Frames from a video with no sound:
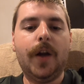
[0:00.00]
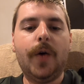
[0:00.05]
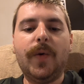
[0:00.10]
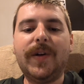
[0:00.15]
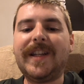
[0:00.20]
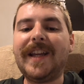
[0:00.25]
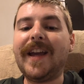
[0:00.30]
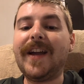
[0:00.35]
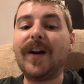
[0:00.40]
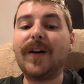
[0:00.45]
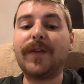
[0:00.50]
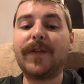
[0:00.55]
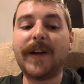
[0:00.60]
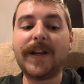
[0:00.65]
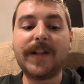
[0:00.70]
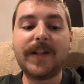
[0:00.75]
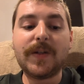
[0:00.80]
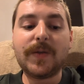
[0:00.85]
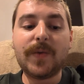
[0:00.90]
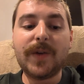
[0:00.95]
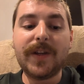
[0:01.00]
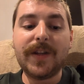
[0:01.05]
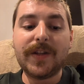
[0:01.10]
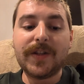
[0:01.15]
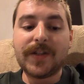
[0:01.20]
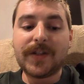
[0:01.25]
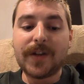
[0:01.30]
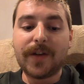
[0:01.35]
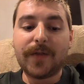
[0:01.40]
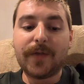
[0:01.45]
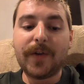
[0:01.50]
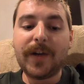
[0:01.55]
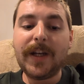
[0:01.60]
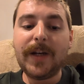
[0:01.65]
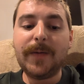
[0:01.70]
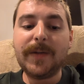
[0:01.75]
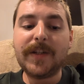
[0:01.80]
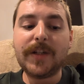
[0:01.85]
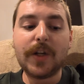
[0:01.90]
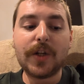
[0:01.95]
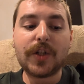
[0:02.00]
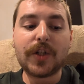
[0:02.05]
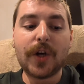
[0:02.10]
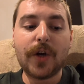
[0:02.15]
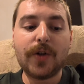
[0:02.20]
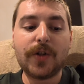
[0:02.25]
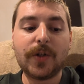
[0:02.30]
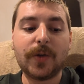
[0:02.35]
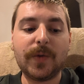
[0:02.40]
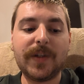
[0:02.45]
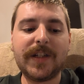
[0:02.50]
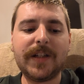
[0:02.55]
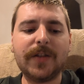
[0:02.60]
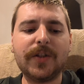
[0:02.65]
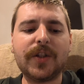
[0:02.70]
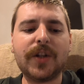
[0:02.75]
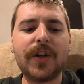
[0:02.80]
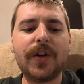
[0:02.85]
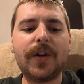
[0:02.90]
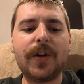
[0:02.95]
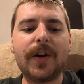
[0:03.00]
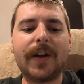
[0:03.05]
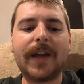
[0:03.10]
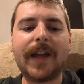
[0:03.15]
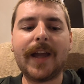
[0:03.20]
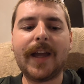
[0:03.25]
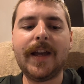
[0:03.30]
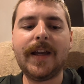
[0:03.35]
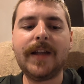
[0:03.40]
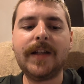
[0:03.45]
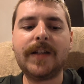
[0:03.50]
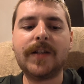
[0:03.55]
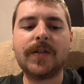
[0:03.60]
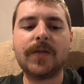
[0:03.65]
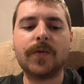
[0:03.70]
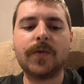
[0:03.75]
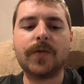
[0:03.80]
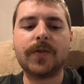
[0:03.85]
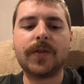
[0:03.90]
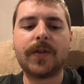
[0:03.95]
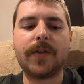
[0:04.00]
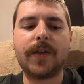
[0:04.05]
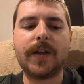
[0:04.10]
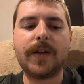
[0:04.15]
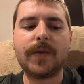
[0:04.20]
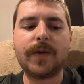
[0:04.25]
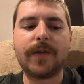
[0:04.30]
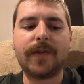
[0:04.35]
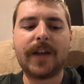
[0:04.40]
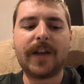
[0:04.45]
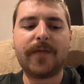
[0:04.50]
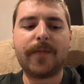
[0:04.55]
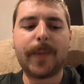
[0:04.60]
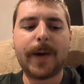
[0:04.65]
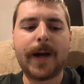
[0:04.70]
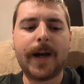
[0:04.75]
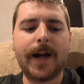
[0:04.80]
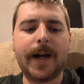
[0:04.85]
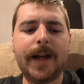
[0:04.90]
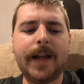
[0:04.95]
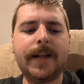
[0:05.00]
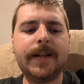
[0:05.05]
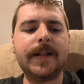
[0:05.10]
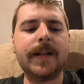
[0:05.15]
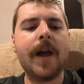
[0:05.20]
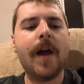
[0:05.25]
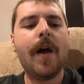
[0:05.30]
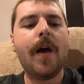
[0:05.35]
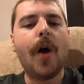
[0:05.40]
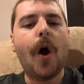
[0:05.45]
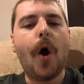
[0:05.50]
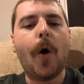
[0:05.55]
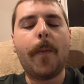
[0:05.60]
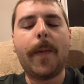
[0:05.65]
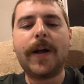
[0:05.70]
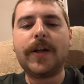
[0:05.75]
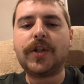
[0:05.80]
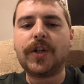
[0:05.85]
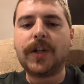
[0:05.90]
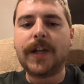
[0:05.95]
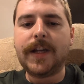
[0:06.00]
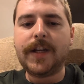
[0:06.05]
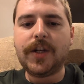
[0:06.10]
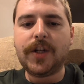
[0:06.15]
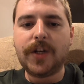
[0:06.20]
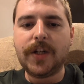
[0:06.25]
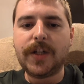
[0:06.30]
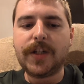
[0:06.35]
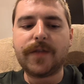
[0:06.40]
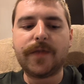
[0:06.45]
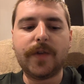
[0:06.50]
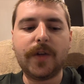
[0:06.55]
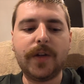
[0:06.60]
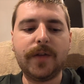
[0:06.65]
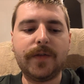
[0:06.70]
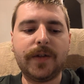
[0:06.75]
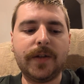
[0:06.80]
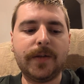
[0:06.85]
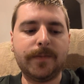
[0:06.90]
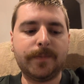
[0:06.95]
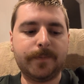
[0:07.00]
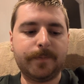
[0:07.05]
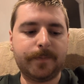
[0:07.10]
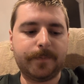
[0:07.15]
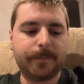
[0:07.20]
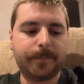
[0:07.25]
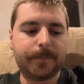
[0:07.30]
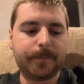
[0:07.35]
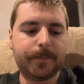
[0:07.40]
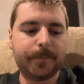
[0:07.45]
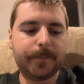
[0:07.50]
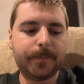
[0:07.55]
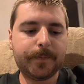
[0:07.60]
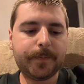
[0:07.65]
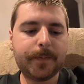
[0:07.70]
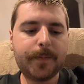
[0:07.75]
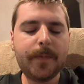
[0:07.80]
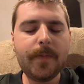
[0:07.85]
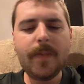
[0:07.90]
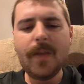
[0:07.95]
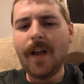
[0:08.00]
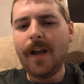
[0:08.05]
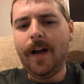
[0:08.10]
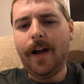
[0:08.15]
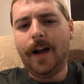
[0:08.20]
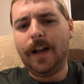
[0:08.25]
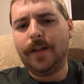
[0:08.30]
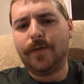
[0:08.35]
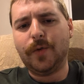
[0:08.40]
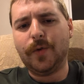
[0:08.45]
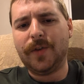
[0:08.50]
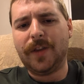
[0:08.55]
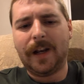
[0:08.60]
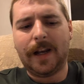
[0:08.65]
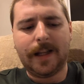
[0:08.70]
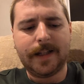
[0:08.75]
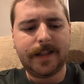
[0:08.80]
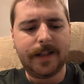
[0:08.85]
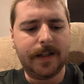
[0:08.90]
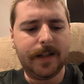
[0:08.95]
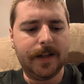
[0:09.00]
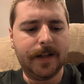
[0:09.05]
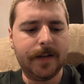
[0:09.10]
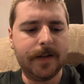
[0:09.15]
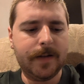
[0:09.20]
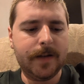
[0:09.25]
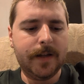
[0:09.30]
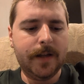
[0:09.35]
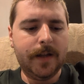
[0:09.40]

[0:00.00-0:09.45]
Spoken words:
We take our fetters with us, our freedom is not total, we still turn our gaze towards the things we have left behind, our imagination is full of them. I'll avoid the Latin here.